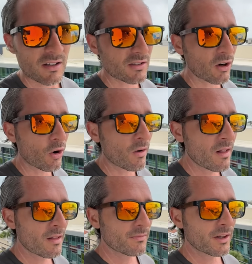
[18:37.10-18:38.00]
So,
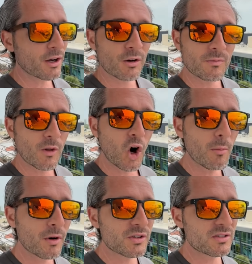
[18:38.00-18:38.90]

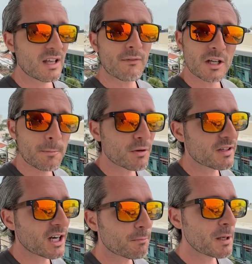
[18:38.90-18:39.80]
almost
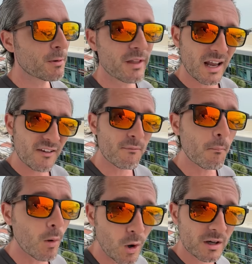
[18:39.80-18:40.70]
70% of people that have
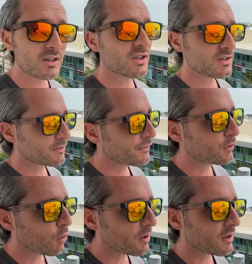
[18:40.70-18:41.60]
mortgages in
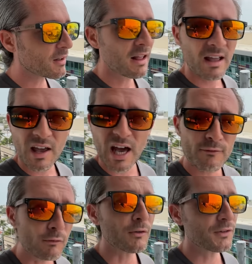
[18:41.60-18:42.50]
Florida have
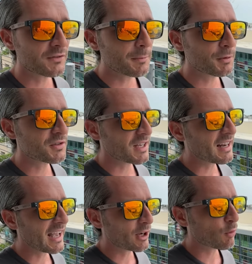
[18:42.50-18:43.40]
over 50%
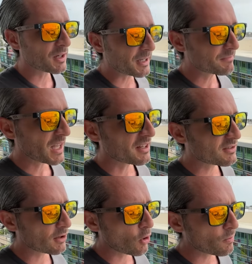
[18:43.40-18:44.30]
equity. And
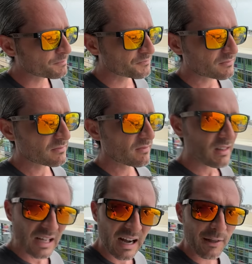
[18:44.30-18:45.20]
so
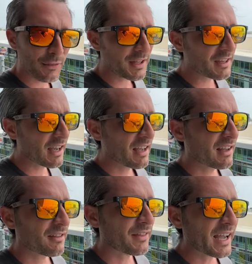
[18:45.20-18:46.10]
I think
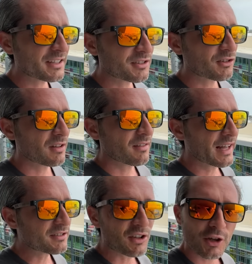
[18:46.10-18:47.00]
that's
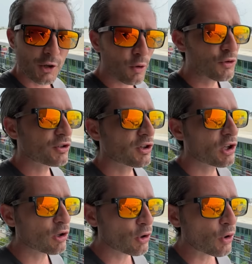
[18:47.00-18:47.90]
a huge
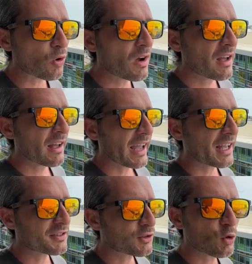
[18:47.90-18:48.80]
clue
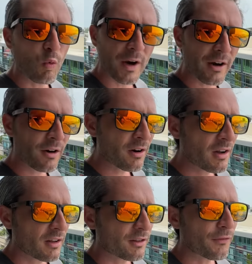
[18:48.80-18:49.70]
as to where
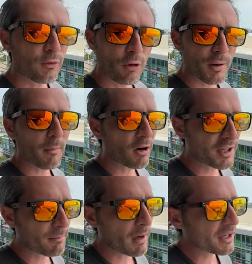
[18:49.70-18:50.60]
the Florida
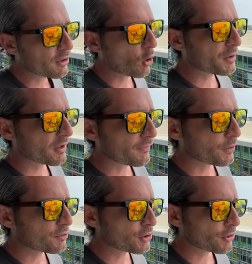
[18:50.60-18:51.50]
market might go in the
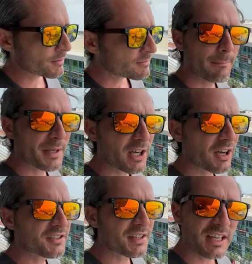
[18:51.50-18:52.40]
future.
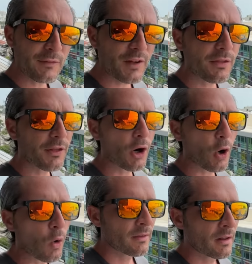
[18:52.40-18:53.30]
Because even
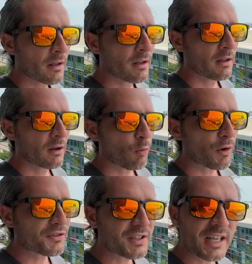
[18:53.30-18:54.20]
though
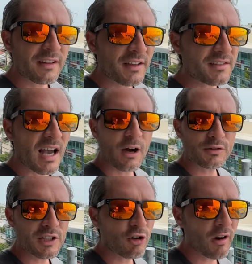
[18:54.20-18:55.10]
we're seeing this
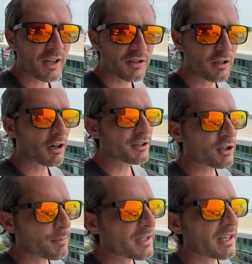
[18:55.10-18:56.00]
housing crash starting
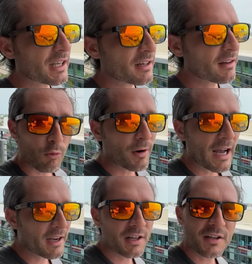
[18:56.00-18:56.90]
to begin, we're
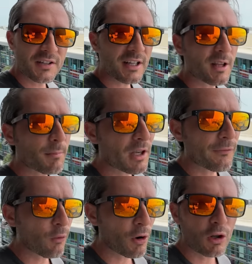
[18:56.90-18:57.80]
not gonna see the big
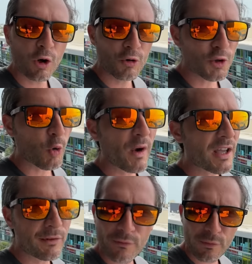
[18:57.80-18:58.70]
foreclosure
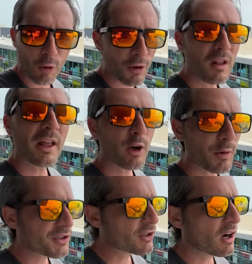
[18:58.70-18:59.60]
wave in Florida like we
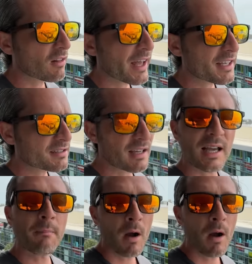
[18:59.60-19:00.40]
saw last time,